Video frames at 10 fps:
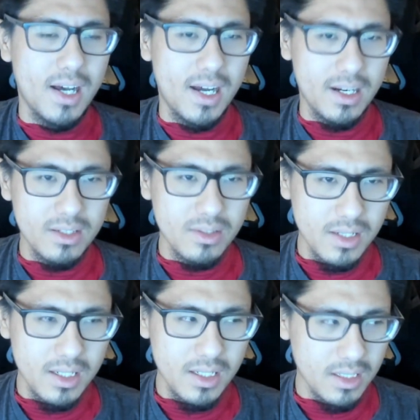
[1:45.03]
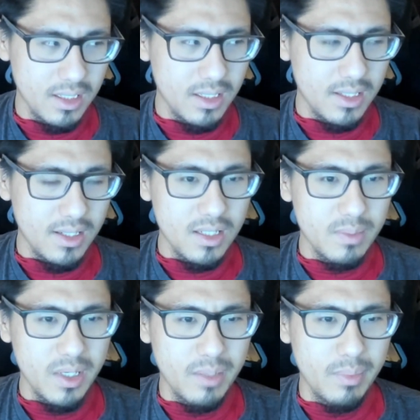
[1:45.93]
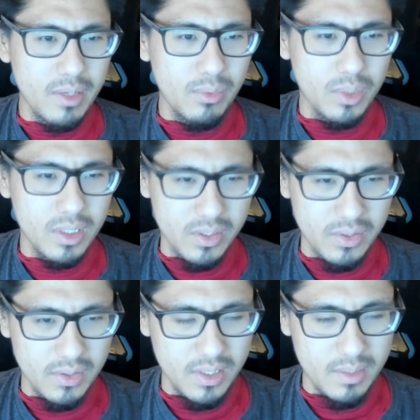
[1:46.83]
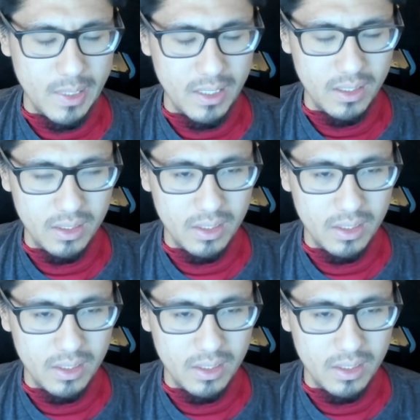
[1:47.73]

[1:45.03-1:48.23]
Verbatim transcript: Honestly, been a bit worse. It's been